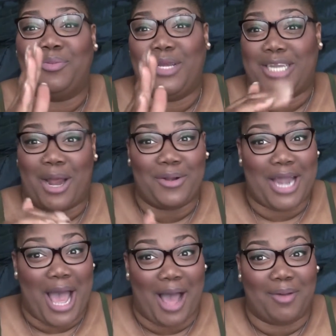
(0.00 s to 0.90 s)
we turned
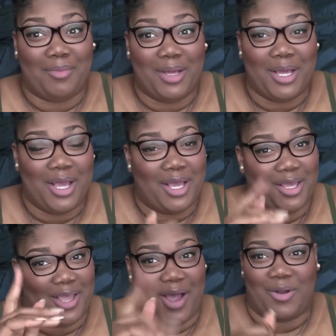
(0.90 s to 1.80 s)
up.
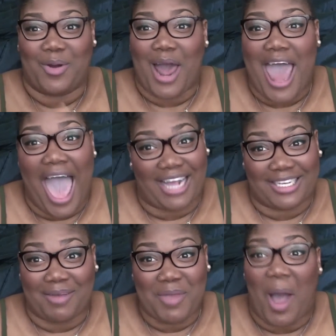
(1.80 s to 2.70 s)
Y'all know how to act,
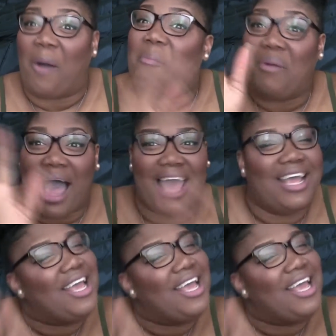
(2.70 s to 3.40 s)
some of y'all. But